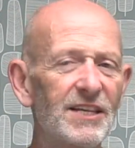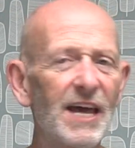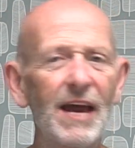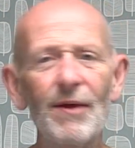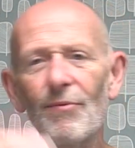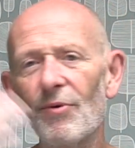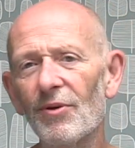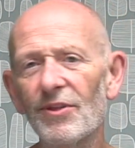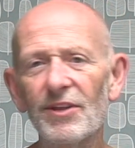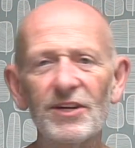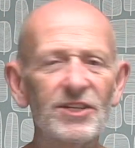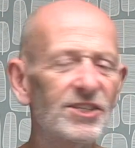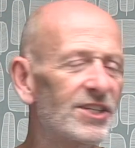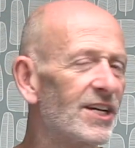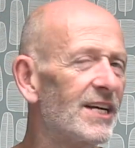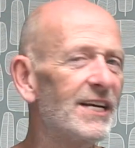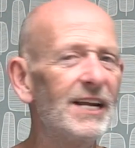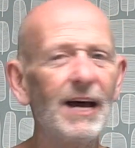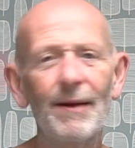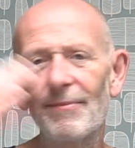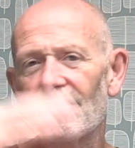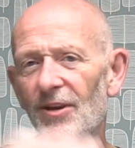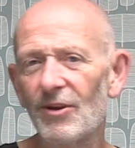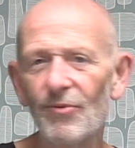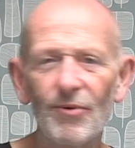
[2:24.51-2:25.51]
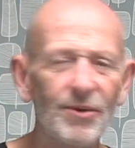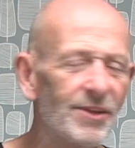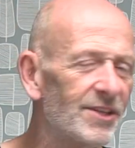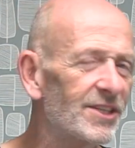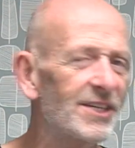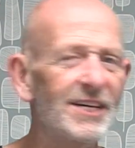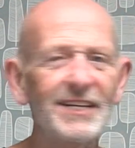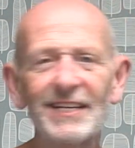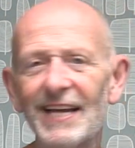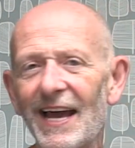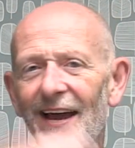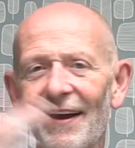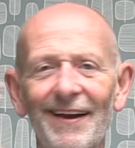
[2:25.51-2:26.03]
They want the seat up, you want the
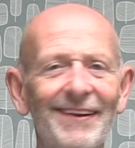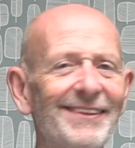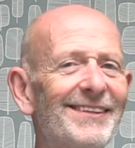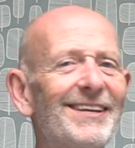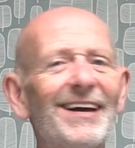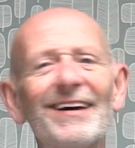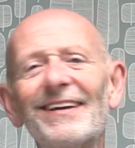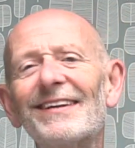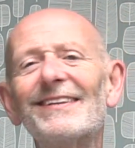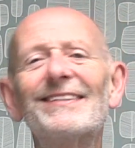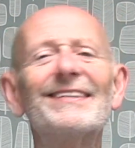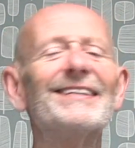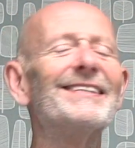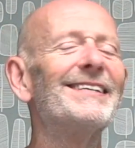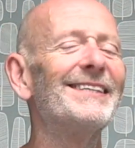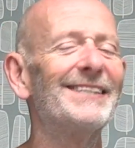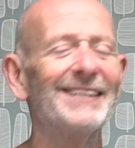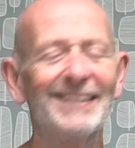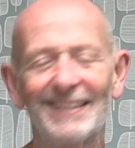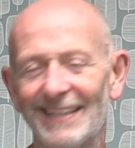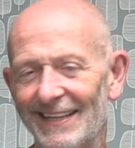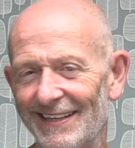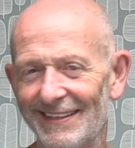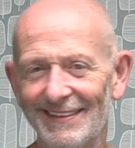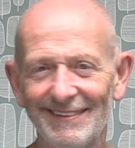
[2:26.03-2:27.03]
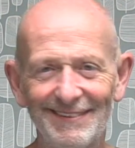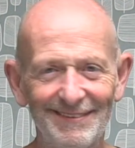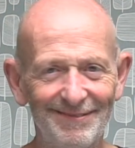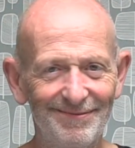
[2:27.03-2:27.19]
seat down, da da da da da da.